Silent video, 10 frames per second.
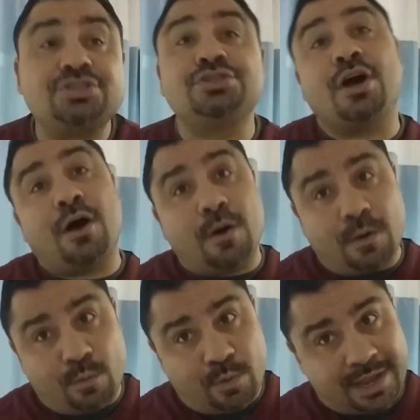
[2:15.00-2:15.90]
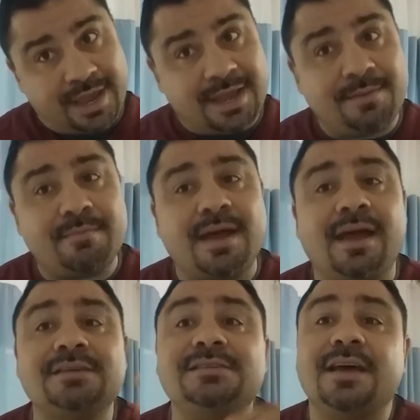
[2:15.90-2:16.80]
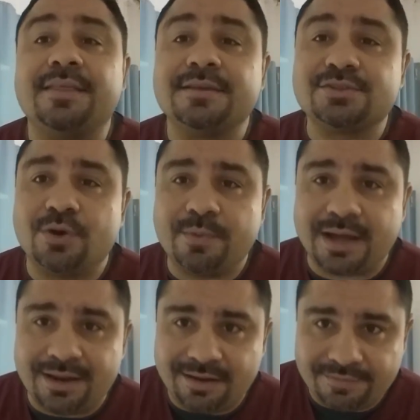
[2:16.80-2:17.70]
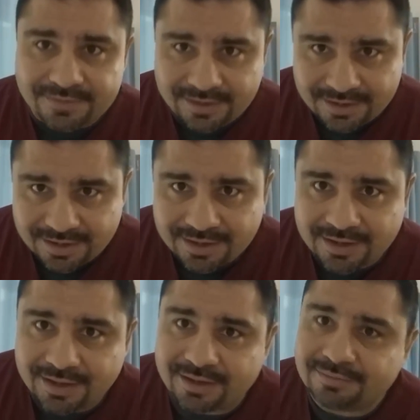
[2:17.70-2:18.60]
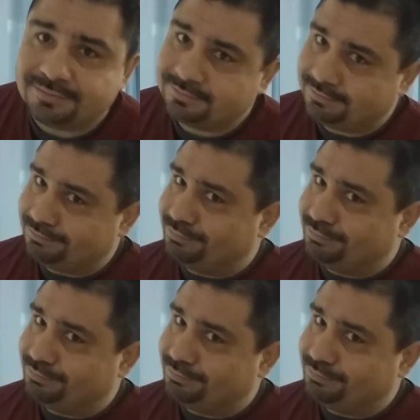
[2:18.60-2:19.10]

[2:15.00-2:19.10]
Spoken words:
So when my stethoscope got lifted again,